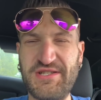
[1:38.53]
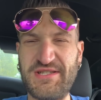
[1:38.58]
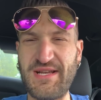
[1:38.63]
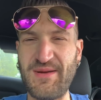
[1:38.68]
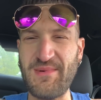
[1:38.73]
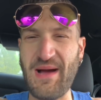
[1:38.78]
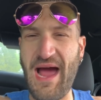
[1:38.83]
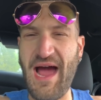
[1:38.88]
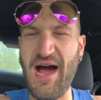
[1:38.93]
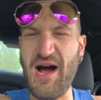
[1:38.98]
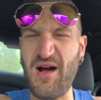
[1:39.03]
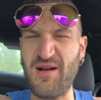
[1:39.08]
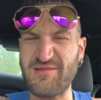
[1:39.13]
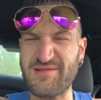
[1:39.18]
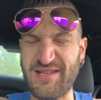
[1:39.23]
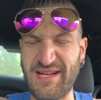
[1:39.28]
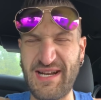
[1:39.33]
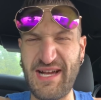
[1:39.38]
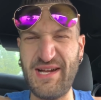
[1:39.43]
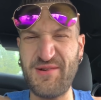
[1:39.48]
She's at my
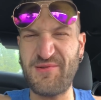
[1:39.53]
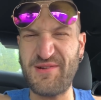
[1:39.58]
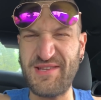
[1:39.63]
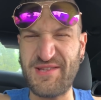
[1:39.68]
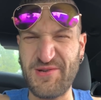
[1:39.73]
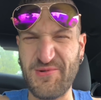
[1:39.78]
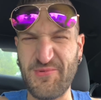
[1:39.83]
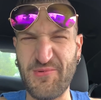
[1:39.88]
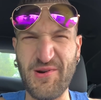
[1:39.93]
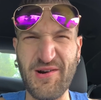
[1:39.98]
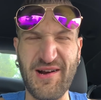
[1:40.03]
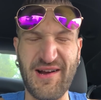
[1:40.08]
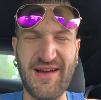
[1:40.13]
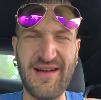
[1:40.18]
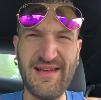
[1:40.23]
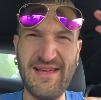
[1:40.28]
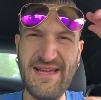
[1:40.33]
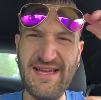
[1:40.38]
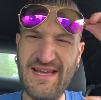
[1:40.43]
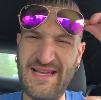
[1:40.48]
house and I went to
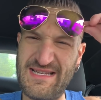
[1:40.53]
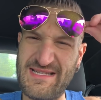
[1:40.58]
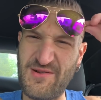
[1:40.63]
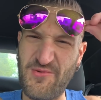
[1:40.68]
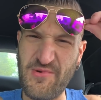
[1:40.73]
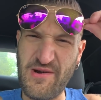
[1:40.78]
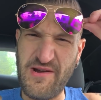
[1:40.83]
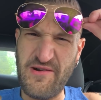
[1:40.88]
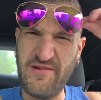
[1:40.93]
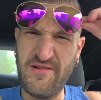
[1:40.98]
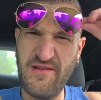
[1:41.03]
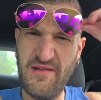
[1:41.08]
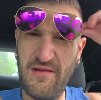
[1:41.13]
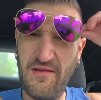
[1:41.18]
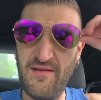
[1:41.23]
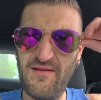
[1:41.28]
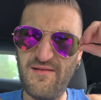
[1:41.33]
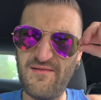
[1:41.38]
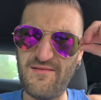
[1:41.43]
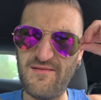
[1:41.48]
work. Is that weird?
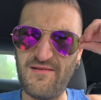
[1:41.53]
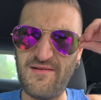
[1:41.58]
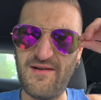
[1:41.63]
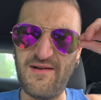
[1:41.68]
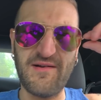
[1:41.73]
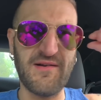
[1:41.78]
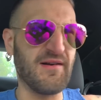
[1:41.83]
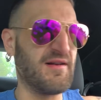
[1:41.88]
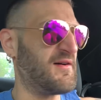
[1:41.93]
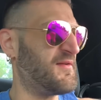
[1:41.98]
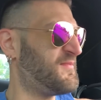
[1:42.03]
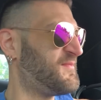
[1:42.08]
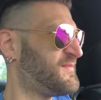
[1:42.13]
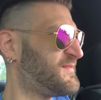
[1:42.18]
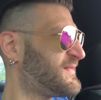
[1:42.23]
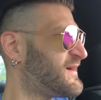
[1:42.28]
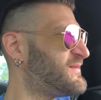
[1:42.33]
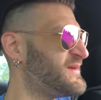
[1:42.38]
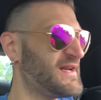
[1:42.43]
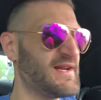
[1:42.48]
I don't know.
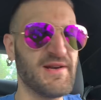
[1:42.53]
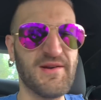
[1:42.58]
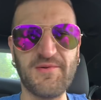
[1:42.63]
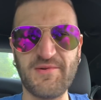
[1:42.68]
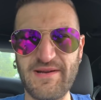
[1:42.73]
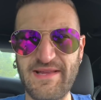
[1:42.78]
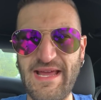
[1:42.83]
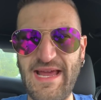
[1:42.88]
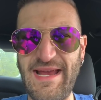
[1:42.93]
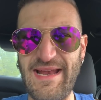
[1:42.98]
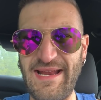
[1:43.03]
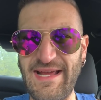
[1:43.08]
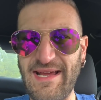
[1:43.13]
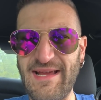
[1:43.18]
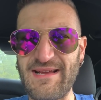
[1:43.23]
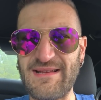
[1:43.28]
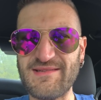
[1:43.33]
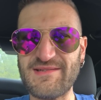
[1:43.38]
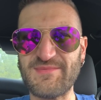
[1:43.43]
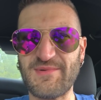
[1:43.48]
I mean, I know we're
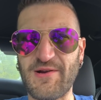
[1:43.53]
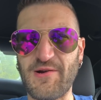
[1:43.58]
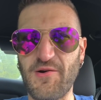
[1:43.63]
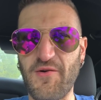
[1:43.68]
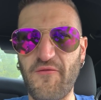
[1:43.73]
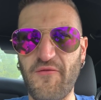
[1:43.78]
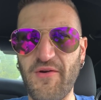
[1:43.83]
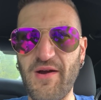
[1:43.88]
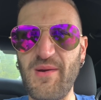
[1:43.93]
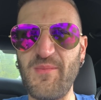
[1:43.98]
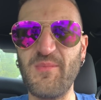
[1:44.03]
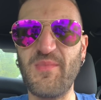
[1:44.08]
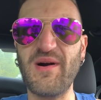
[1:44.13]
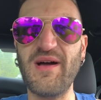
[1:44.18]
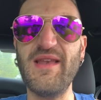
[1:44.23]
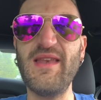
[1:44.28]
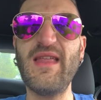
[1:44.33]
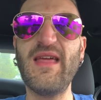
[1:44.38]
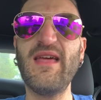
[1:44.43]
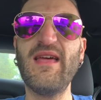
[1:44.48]
dating. It's my girlfriend,
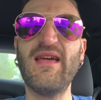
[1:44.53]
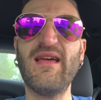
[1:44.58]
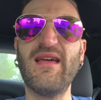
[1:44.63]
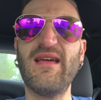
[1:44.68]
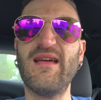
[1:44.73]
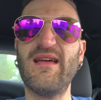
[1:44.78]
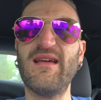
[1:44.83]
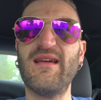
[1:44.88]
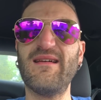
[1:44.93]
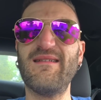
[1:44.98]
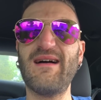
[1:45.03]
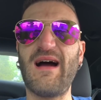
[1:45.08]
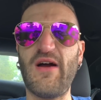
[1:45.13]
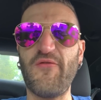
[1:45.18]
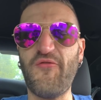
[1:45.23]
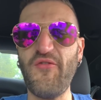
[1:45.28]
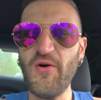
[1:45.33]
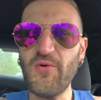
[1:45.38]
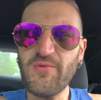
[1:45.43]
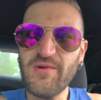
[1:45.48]
but I
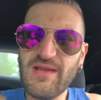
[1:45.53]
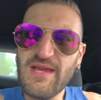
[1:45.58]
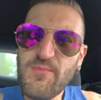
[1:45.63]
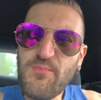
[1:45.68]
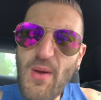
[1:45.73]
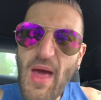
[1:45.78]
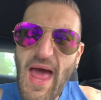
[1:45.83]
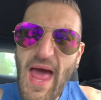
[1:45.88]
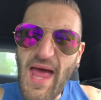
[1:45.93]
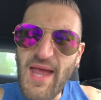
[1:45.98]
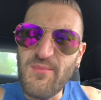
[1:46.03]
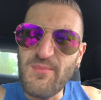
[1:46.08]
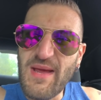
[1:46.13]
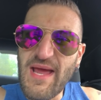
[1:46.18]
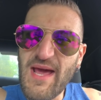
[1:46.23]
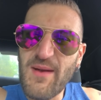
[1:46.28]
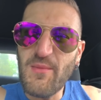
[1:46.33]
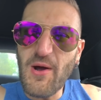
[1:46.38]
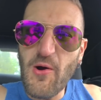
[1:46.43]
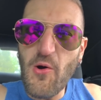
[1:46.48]
felt really bad,
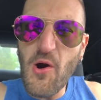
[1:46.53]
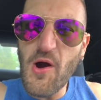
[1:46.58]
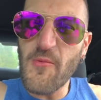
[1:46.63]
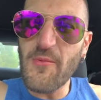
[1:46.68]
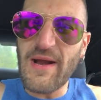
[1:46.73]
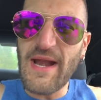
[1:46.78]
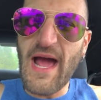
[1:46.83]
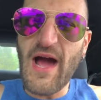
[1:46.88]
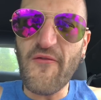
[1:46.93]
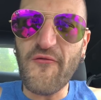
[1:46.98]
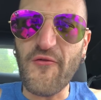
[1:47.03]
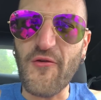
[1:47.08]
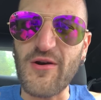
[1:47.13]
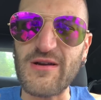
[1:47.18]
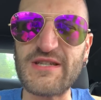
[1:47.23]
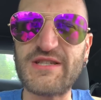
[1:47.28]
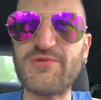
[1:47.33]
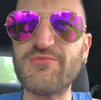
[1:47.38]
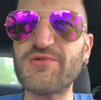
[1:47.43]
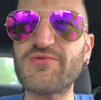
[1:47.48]
man. My heart went out for
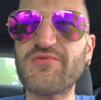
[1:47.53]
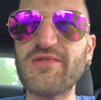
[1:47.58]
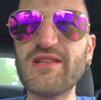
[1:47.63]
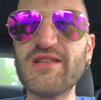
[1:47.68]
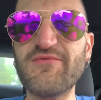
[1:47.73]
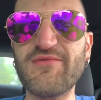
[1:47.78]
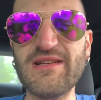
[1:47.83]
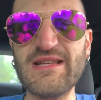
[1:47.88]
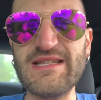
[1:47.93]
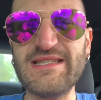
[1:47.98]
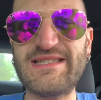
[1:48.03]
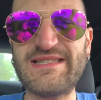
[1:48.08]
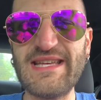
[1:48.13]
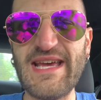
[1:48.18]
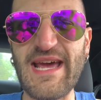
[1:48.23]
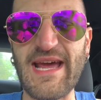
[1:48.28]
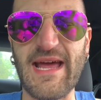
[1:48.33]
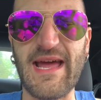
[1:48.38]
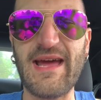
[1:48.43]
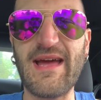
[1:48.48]
her. She was really, really
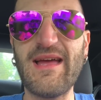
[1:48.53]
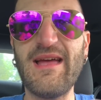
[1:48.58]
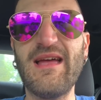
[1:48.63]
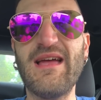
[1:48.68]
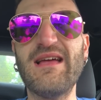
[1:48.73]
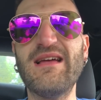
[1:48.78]
sick.